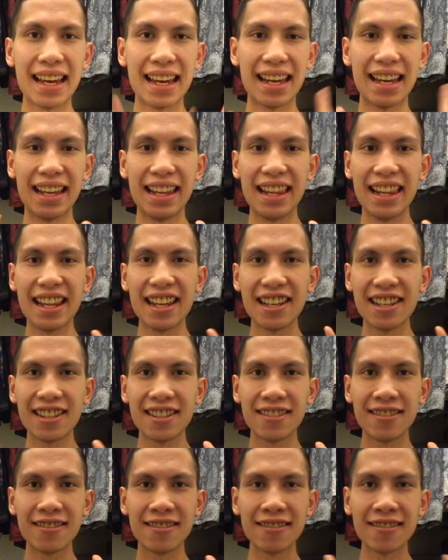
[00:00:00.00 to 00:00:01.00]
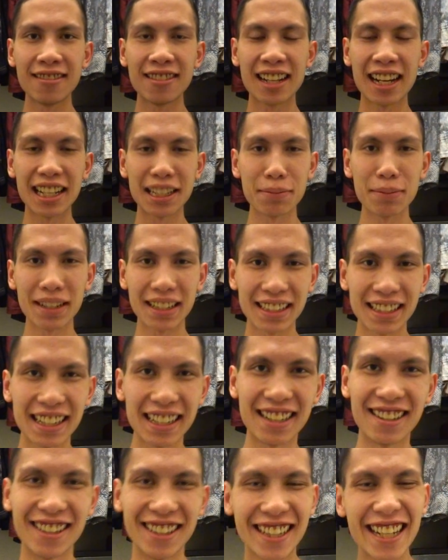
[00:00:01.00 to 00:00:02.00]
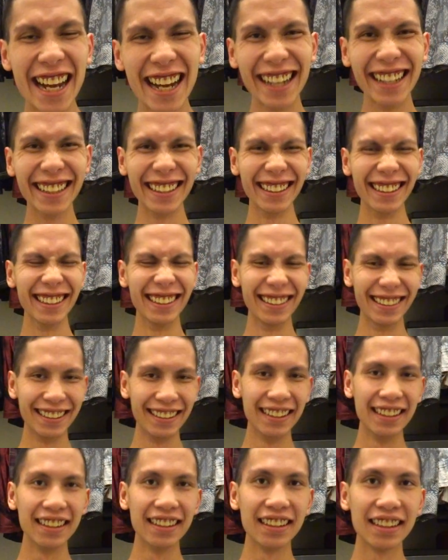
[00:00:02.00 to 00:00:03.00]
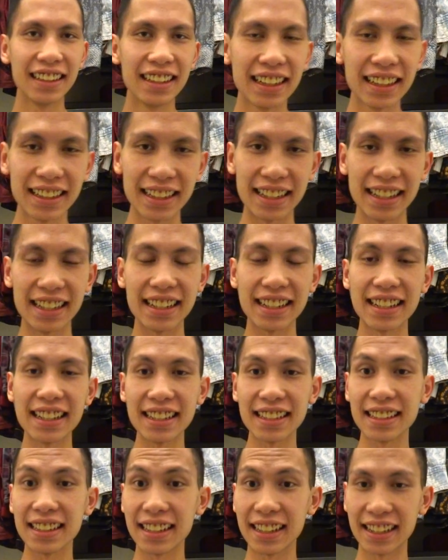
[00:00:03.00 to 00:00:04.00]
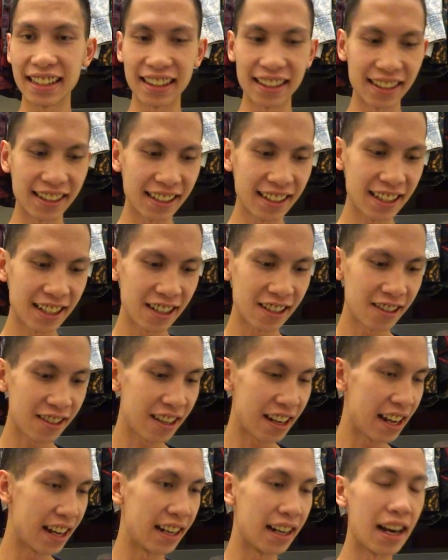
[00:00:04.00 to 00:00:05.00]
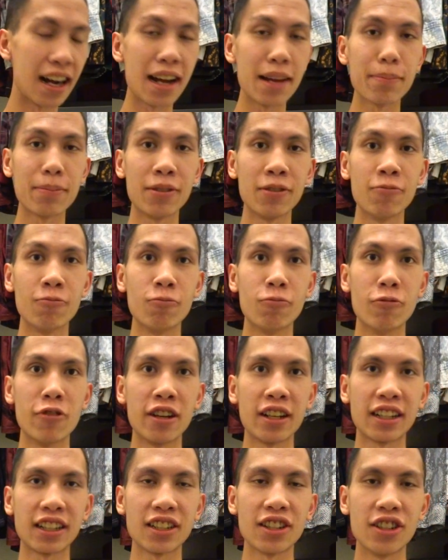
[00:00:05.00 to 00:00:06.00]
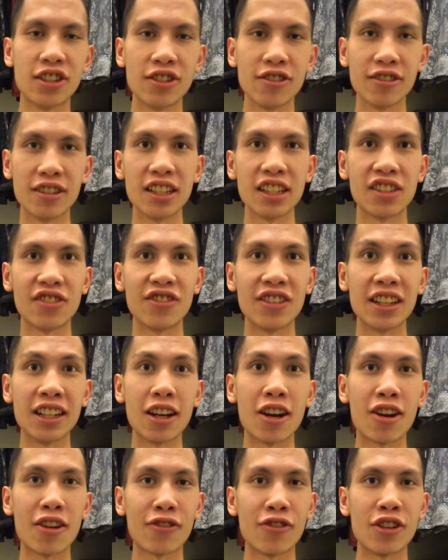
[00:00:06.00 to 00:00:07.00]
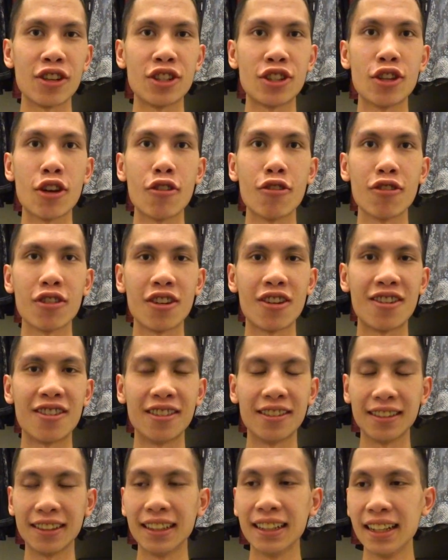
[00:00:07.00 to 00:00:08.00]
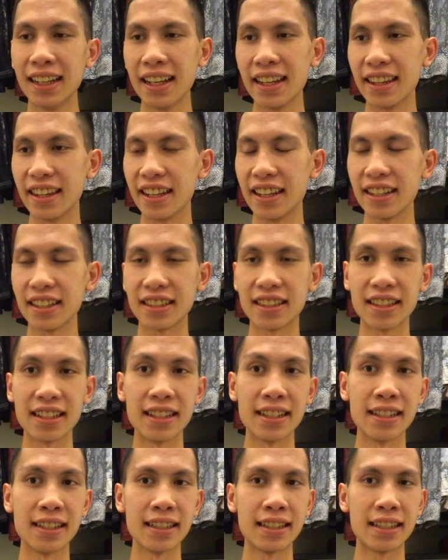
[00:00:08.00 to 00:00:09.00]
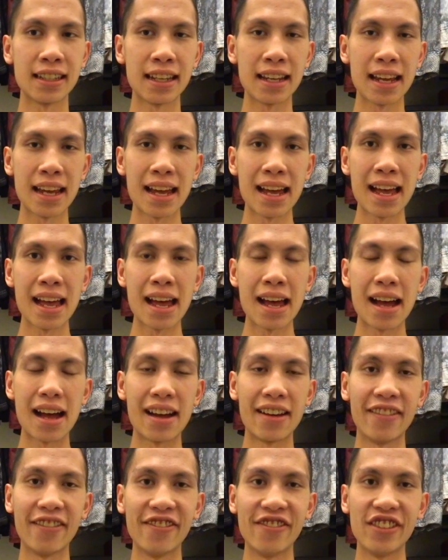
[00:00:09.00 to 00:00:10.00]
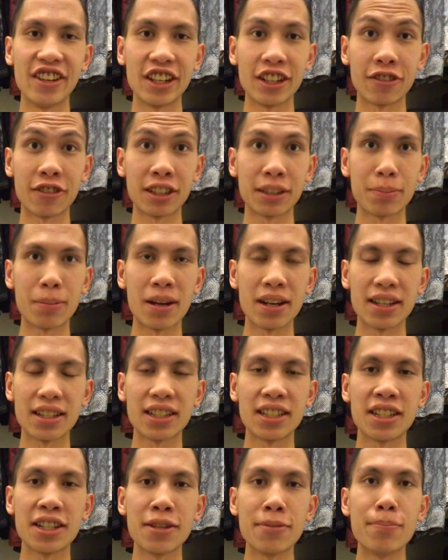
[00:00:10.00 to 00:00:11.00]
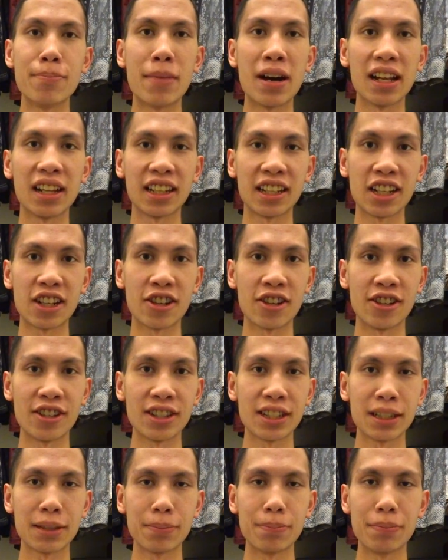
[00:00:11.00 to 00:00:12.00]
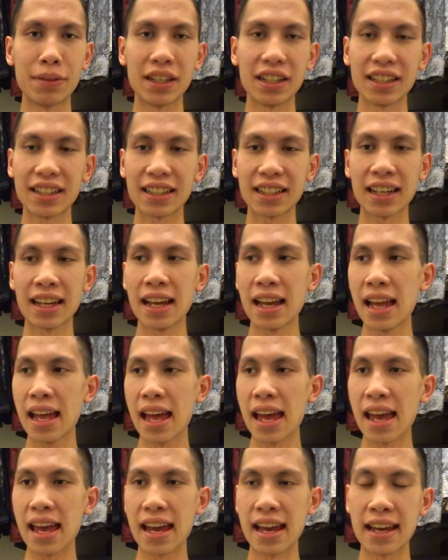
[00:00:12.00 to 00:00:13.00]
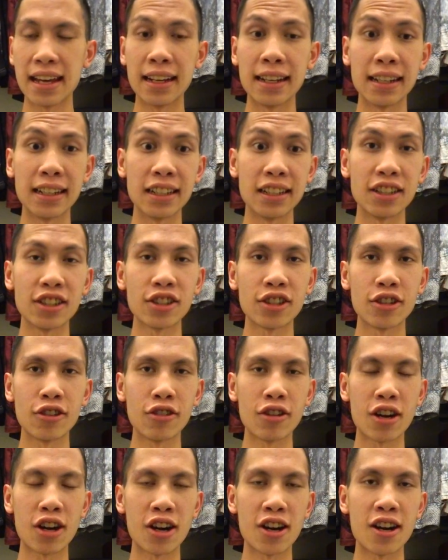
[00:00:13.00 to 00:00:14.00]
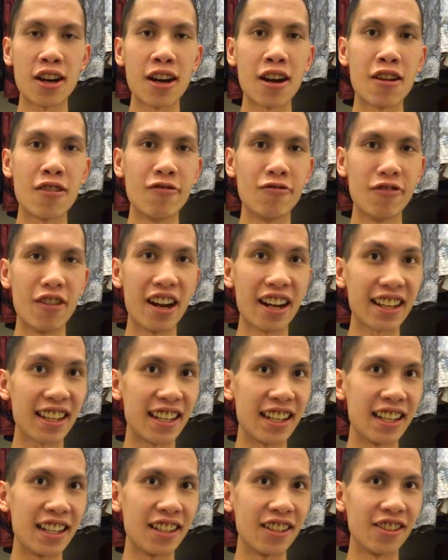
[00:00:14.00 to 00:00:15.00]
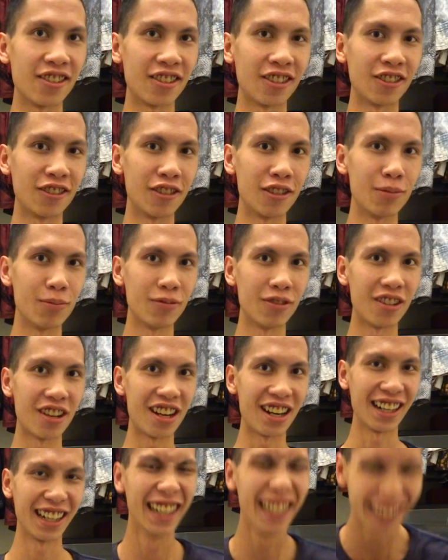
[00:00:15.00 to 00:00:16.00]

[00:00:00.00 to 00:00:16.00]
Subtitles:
Hello, Cosmic Seekers. It is Ethan here, and I've been wanting to do this VR for so long. This is a video response to Molly Herspeak, and it is to her rocking your grimoire.